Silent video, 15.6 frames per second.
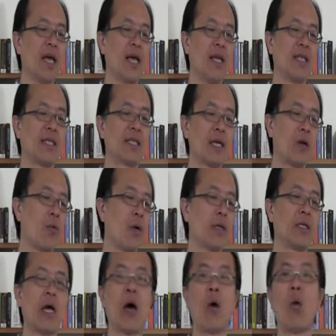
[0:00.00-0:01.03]
And the second
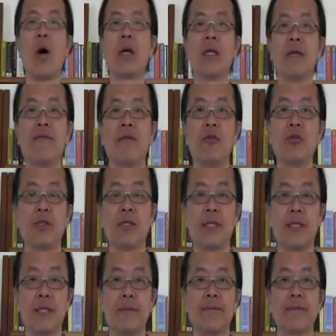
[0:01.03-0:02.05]
one is water
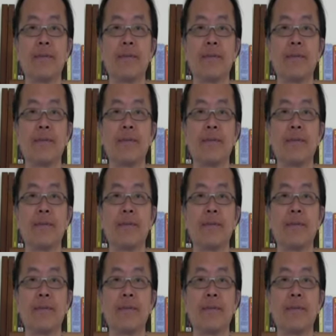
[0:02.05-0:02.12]
efficiency.